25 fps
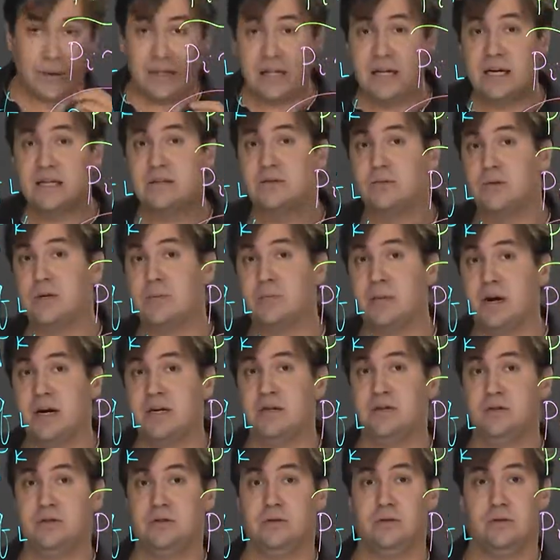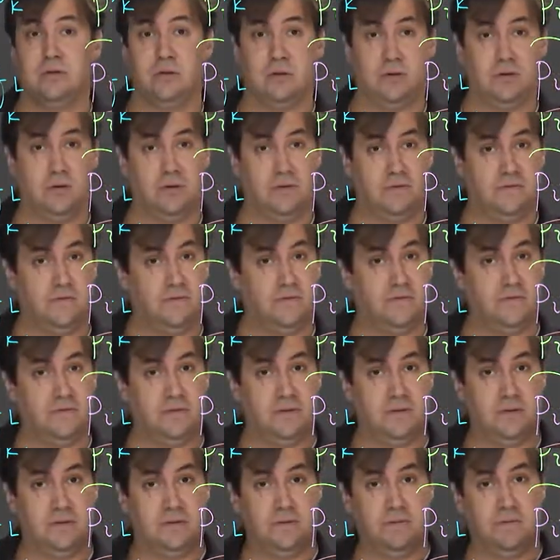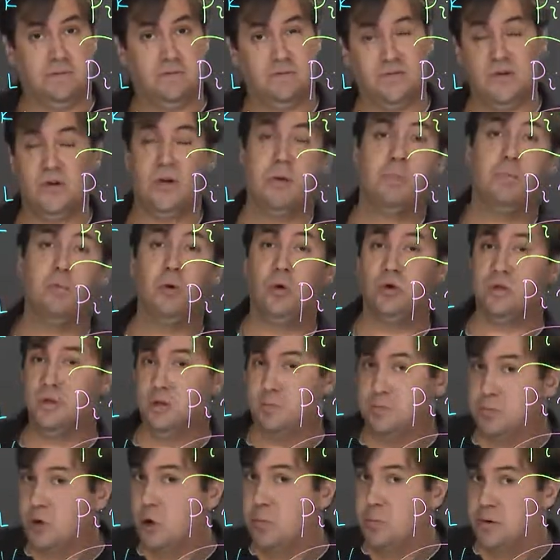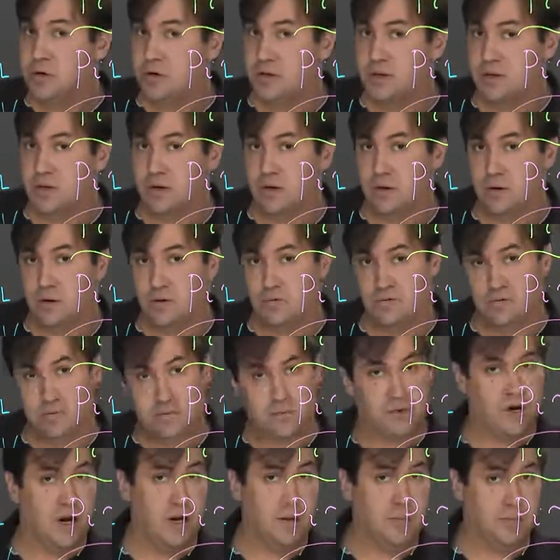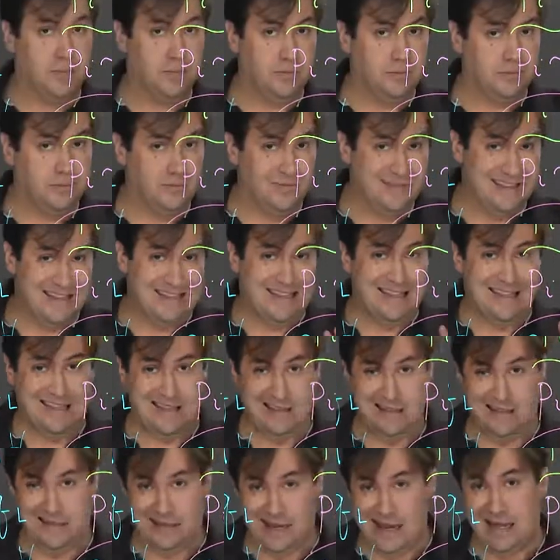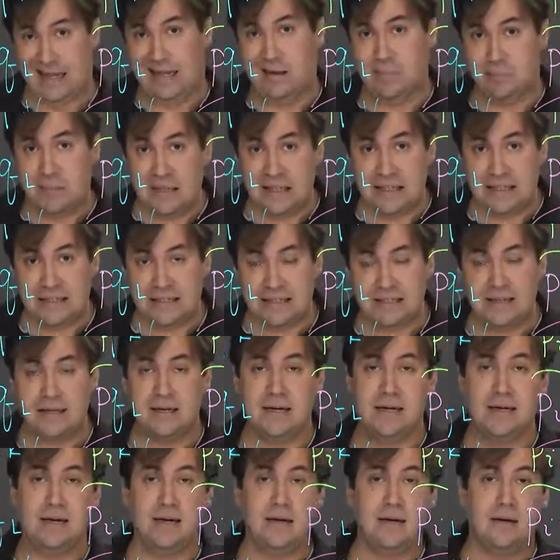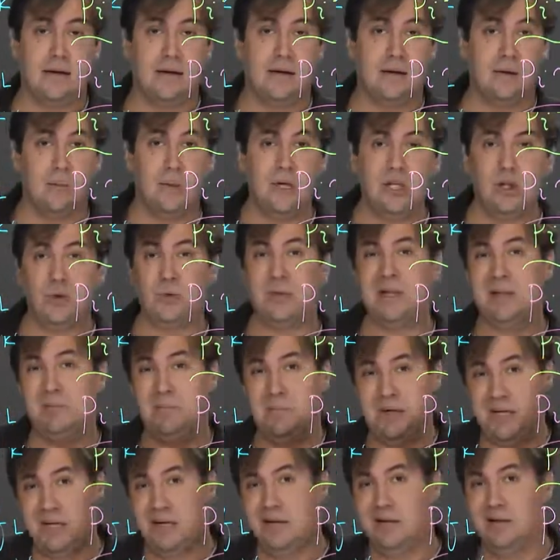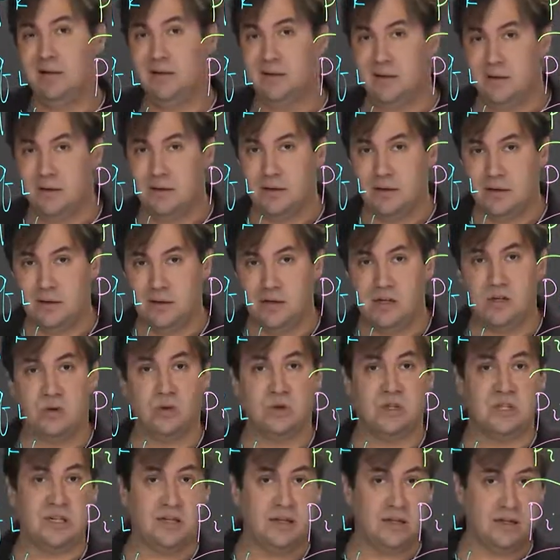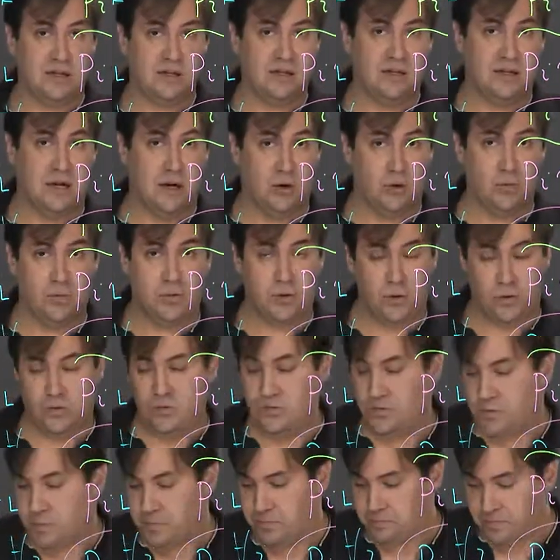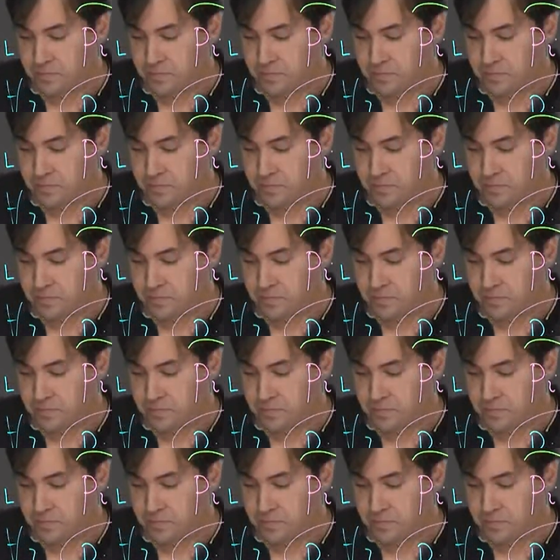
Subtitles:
would like to remind you of a very important property of prime elements, which we'll be using in our proof.